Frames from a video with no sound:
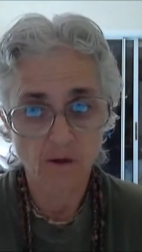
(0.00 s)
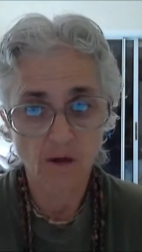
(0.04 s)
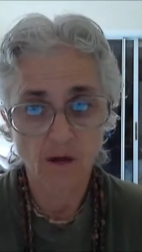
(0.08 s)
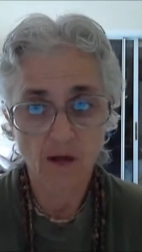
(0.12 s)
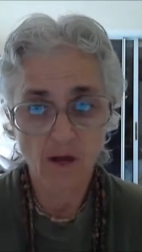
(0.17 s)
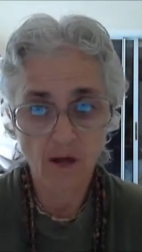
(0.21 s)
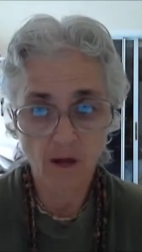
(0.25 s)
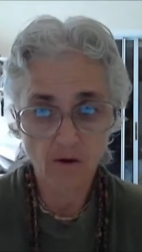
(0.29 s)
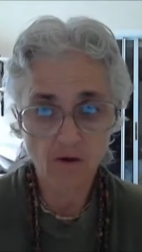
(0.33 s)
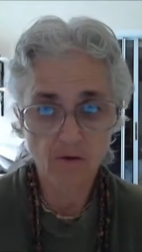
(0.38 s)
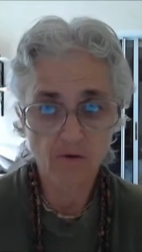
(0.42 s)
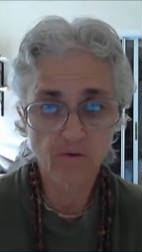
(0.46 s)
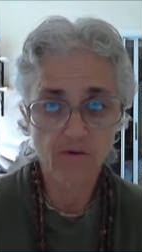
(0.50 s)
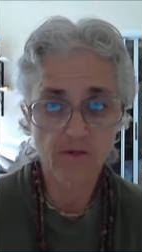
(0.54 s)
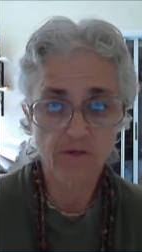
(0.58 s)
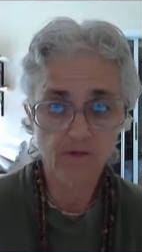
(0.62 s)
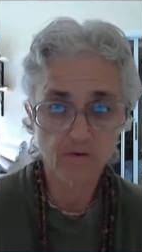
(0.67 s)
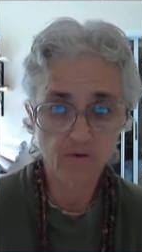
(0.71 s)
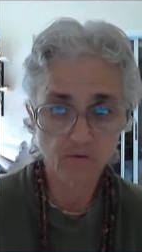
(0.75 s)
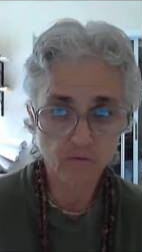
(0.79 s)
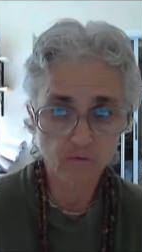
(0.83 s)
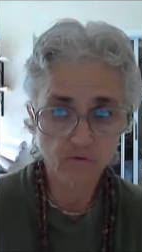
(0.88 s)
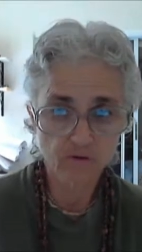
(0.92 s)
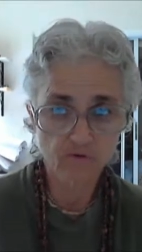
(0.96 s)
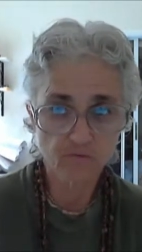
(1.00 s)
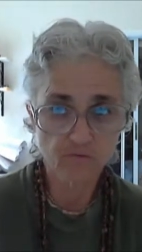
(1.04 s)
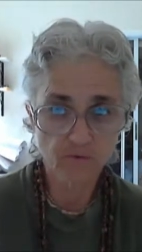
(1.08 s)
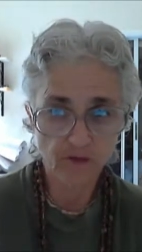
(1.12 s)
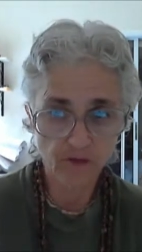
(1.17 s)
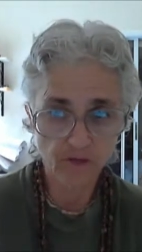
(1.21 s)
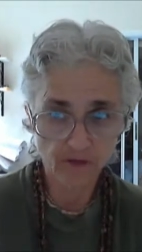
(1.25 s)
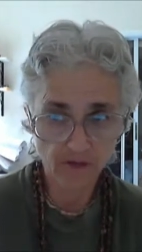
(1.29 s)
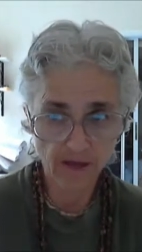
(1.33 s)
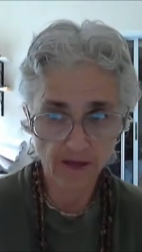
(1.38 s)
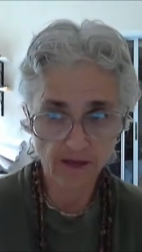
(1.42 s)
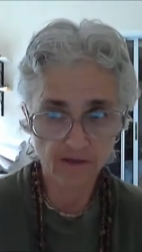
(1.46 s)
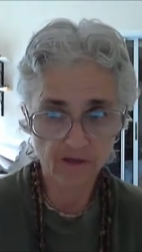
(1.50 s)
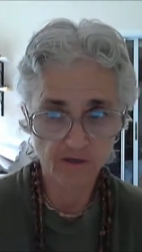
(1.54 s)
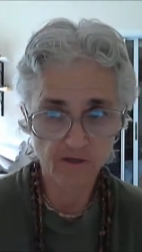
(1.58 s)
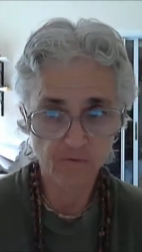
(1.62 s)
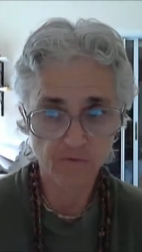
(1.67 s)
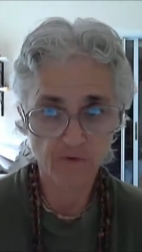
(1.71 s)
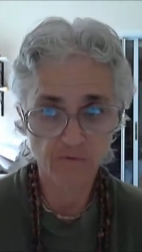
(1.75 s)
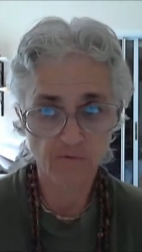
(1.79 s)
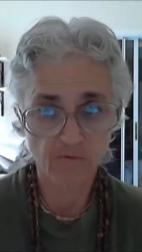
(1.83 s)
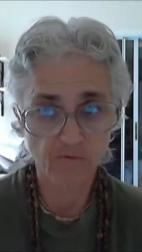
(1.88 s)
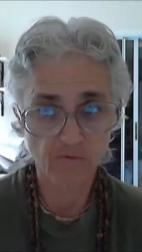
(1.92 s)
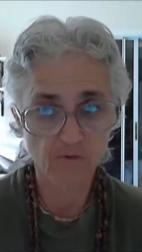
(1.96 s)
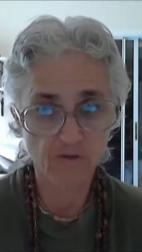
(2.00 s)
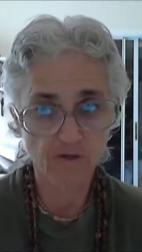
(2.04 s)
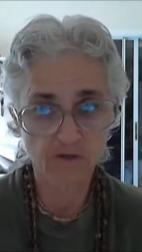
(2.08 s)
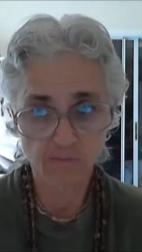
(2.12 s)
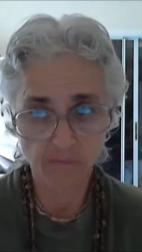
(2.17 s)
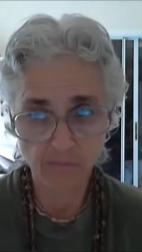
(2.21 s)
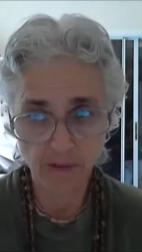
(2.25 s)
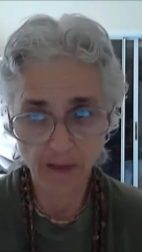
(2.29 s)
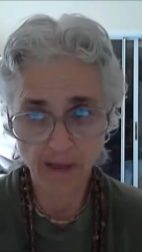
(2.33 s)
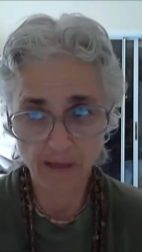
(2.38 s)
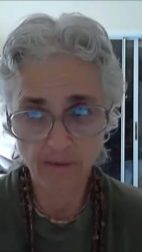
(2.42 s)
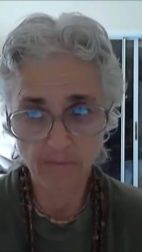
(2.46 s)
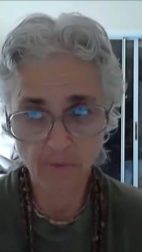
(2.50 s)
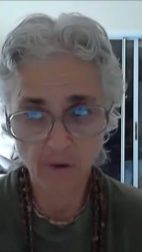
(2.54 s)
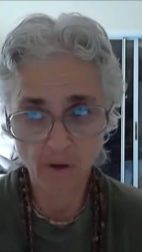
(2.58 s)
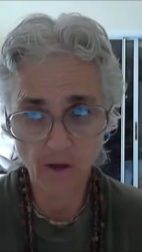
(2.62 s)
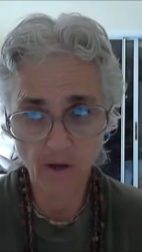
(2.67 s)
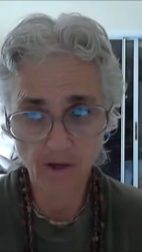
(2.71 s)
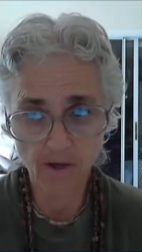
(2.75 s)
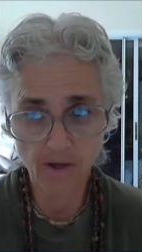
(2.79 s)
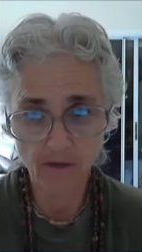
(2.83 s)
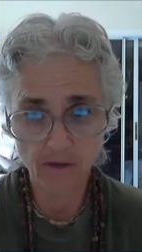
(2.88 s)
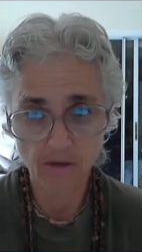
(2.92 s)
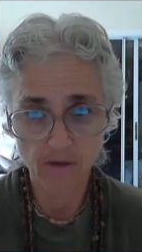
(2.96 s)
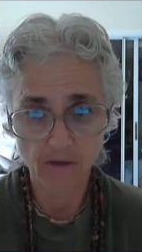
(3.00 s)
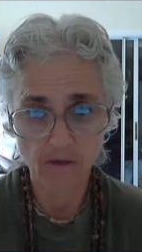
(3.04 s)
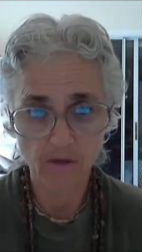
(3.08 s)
our illusory attachment for this bad body,